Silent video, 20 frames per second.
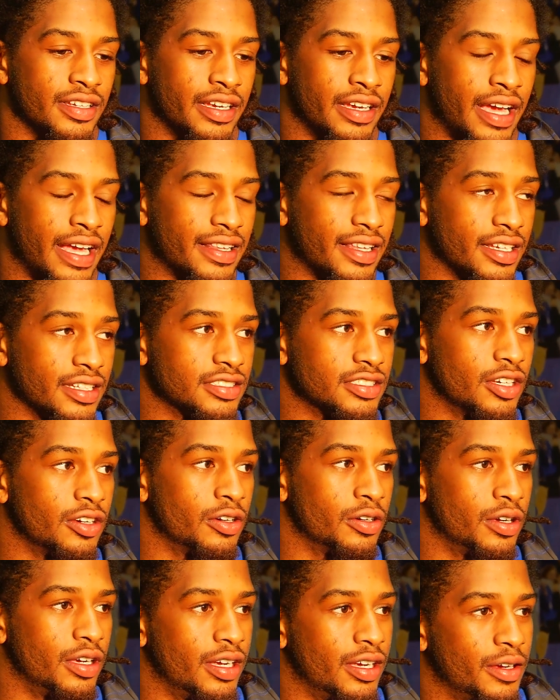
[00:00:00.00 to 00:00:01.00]
Yeah, I think
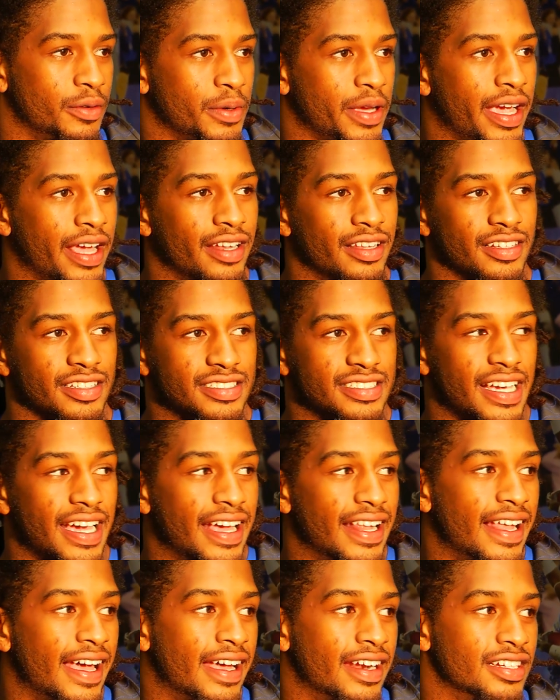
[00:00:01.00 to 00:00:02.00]
so. We had a little
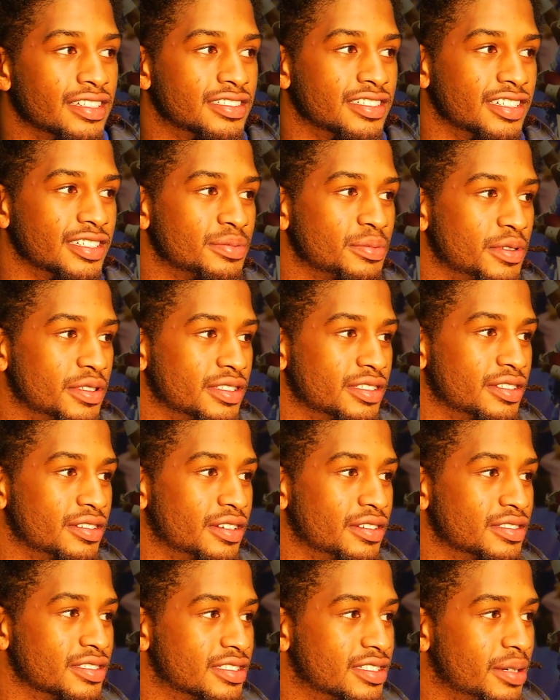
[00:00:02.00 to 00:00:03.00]
sideline adjustment, you know,
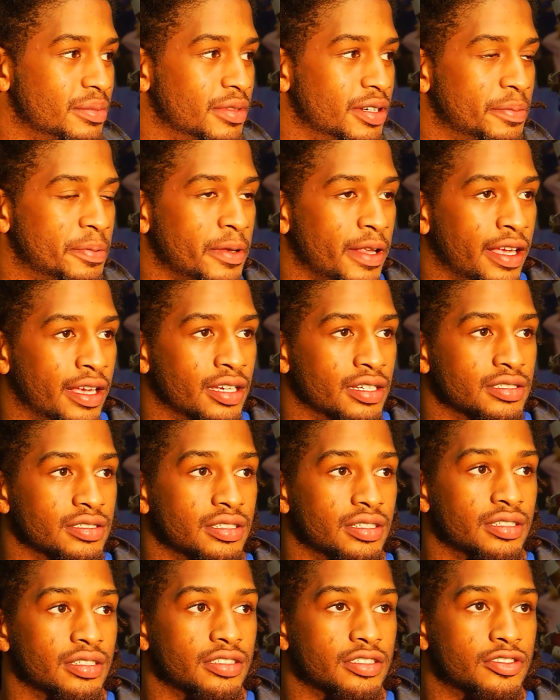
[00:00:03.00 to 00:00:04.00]
to some of the players,
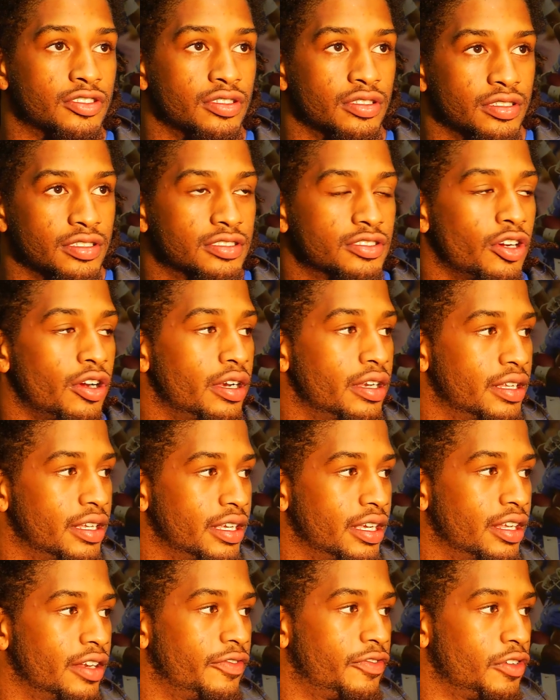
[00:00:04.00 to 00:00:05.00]
the starting
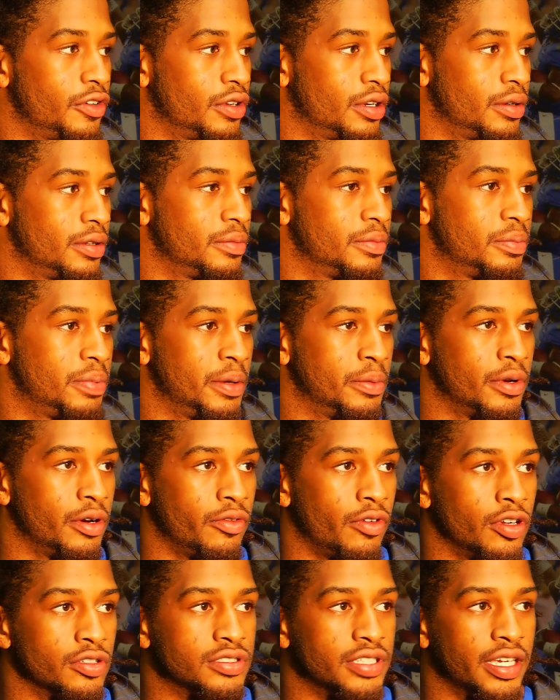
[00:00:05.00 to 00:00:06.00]
D and a few of the people that
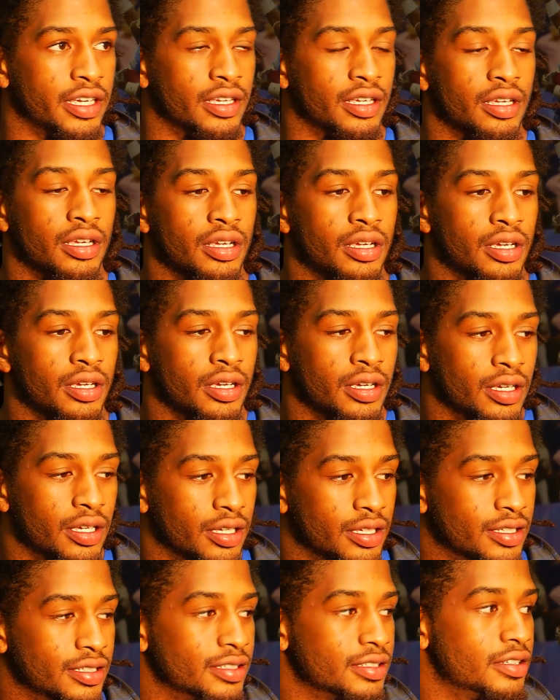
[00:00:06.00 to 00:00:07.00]
rotate.
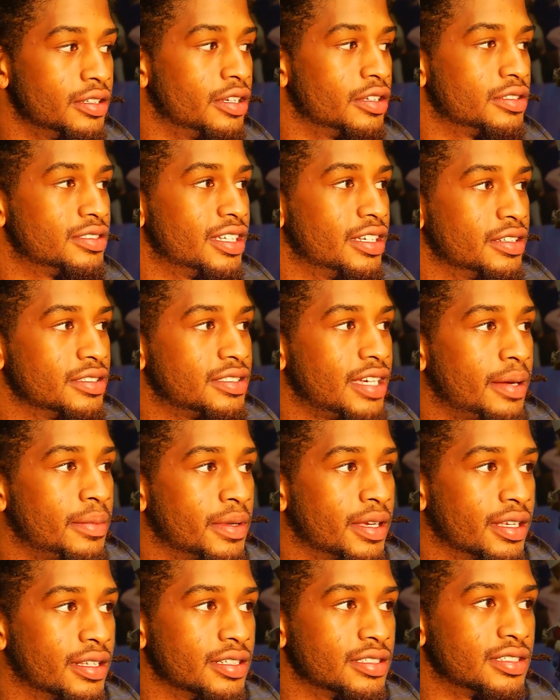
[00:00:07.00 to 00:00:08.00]
And, you know, said it's time to
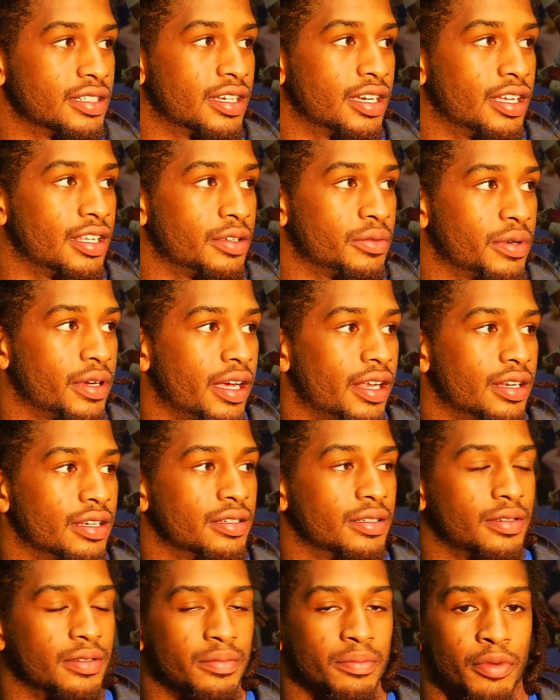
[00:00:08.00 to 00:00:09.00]
get this together. We got to
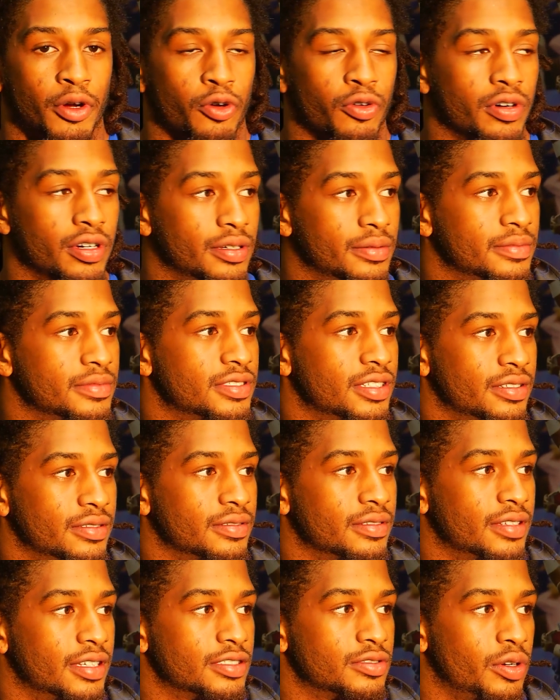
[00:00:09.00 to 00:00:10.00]
bow up. So
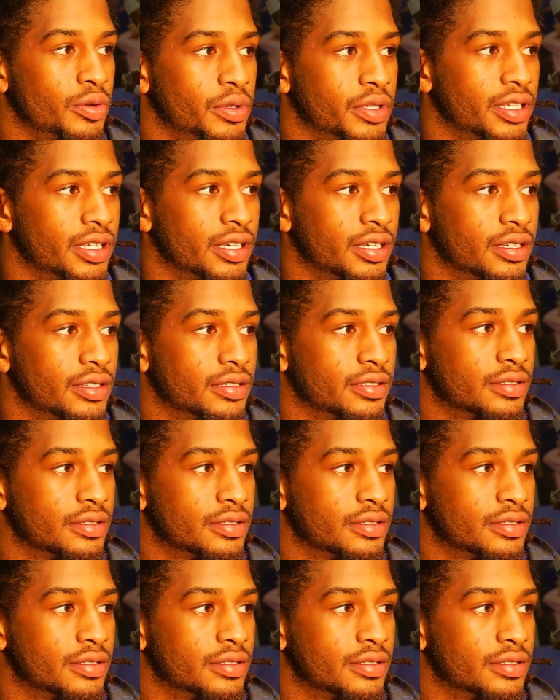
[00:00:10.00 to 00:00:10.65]
that's what we did.